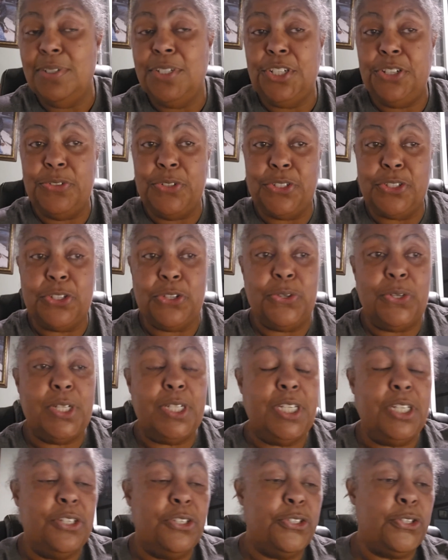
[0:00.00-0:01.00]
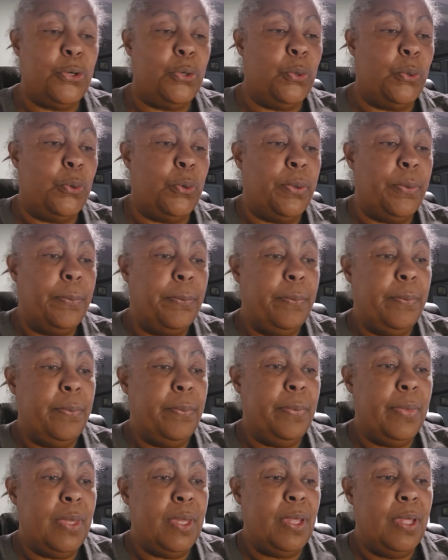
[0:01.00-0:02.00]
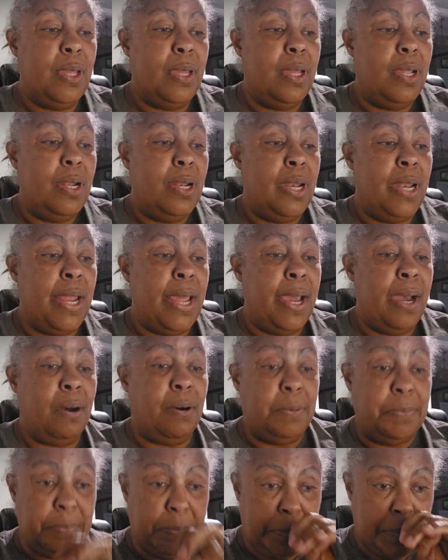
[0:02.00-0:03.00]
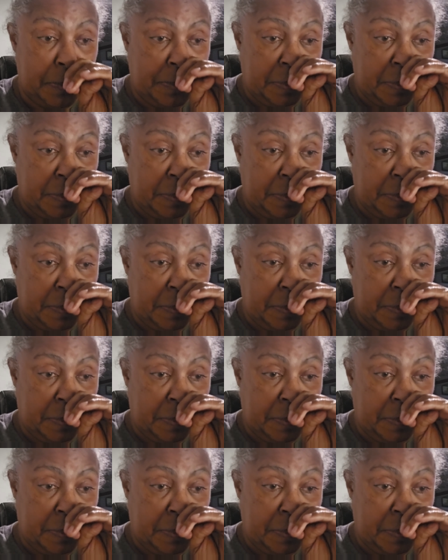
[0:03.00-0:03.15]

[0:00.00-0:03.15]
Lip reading: She was 30 years old. Now,